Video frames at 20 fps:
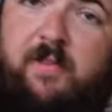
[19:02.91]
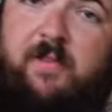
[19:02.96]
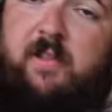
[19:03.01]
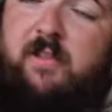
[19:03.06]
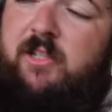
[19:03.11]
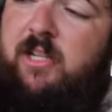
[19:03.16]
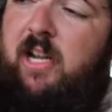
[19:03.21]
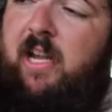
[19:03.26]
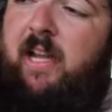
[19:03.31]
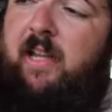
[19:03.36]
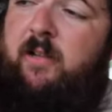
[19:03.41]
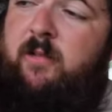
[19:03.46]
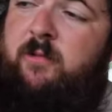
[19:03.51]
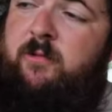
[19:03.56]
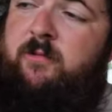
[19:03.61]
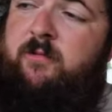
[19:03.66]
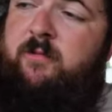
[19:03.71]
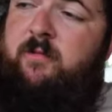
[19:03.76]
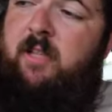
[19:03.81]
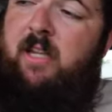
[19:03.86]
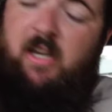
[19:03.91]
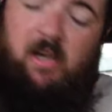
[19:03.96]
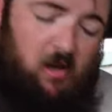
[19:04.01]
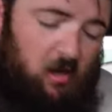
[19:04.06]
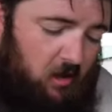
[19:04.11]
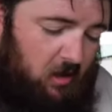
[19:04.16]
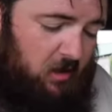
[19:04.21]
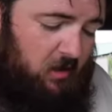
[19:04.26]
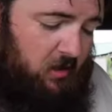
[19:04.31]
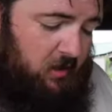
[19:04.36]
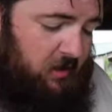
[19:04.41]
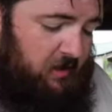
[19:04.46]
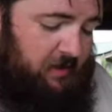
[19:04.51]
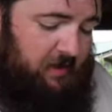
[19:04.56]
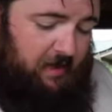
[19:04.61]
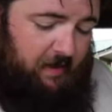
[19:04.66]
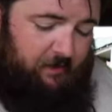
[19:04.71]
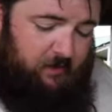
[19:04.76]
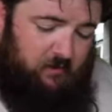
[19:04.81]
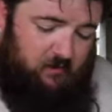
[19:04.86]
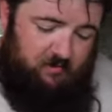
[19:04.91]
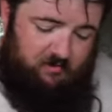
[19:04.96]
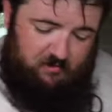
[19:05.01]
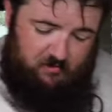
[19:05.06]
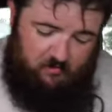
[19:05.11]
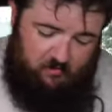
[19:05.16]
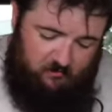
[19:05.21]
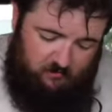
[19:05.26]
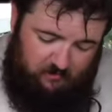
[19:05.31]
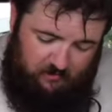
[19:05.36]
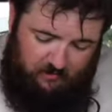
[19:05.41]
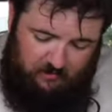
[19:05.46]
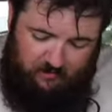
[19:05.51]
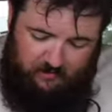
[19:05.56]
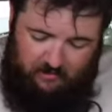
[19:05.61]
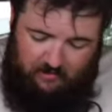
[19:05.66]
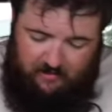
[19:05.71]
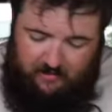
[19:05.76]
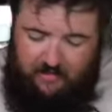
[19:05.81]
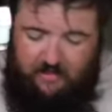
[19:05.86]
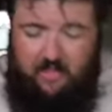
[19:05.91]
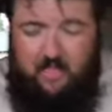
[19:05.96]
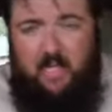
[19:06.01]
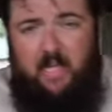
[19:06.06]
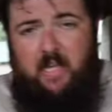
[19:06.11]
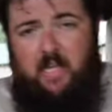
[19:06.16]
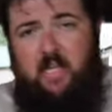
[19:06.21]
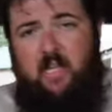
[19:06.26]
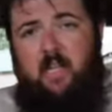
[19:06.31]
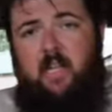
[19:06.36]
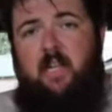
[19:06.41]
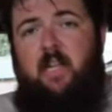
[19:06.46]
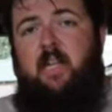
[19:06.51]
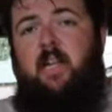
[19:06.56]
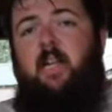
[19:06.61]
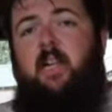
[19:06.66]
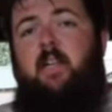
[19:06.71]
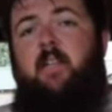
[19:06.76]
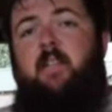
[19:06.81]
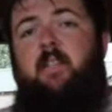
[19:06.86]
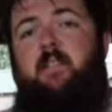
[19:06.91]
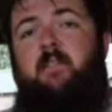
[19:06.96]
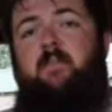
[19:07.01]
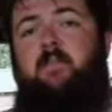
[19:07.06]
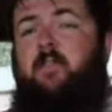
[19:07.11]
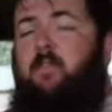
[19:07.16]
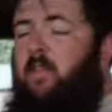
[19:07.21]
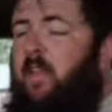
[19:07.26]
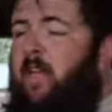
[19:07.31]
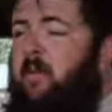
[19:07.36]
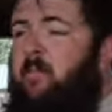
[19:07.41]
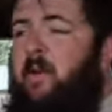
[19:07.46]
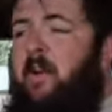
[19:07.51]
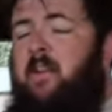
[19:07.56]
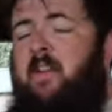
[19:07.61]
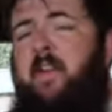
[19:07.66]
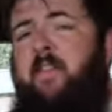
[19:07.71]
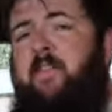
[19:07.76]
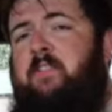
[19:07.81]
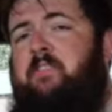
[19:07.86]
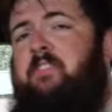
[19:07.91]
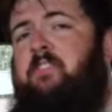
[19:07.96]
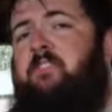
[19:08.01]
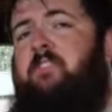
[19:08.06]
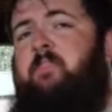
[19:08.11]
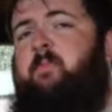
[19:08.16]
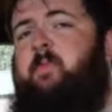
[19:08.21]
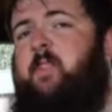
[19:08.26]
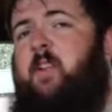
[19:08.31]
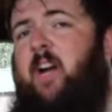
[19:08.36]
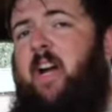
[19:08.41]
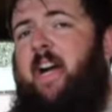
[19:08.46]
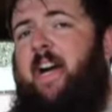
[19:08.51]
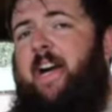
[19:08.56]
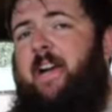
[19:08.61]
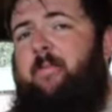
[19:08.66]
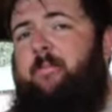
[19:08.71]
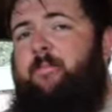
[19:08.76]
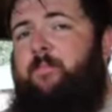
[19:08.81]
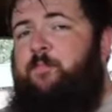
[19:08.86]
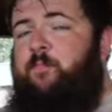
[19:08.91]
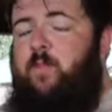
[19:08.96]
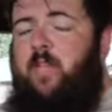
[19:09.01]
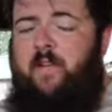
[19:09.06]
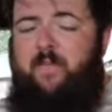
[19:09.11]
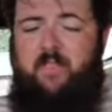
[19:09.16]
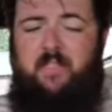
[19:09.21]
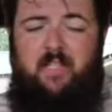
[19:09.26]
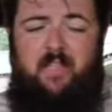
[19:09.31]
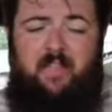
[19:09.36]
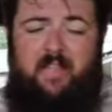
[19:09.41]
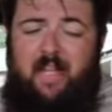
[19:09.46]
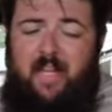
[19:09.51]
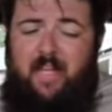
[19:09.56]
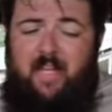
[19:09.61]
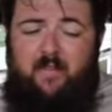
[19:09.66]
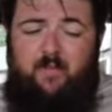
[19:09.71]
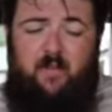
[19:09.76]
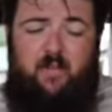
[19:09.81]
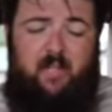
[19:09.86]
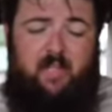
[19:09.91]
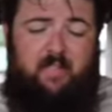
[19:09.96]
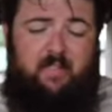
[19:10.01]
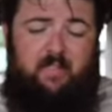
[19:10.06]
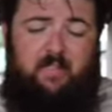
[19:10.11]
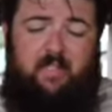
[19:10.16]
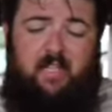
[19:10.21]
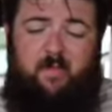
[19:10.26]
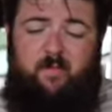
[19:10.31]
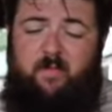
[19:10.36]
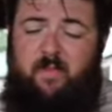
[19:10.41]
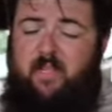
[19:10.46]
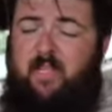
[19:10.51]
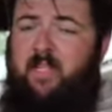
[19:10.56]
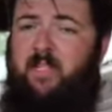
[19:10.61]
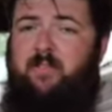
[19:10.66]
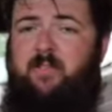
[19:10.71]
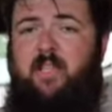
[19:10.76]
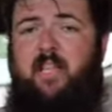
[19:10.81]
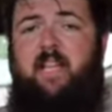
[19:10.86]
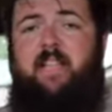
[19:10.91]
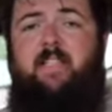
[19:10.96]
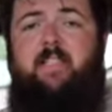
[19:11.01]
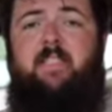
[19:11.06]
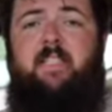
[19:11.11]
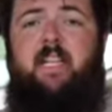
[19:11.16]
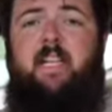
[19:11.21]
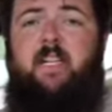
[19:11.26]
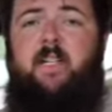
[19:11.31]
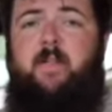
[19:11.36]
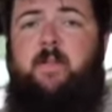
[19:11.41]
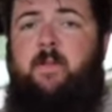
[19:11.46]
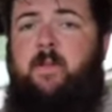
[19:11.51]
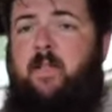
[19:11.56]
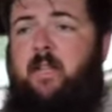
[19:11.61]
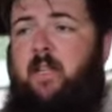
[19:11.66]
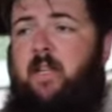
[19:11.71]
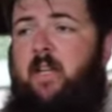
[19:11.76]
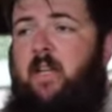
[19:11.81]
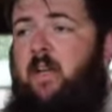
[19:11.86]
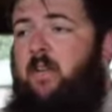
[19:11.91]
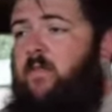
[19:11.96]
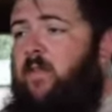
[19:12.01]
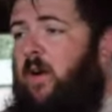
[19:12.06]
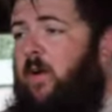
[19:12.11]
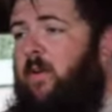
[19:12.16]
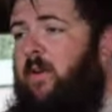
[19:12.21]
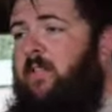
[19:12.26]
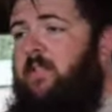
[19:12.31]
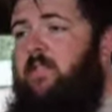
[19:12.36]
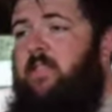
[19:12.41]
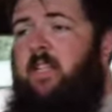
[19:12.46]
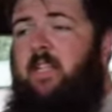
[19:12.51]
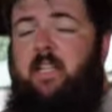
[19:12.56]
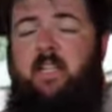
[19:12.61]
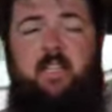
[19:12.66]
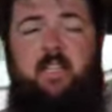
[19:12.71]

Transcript: the channel and all our endeavors or anything like that, think about giving us a subscribe. Give us a like if you like these type of videos. Let us know. If y'all want to see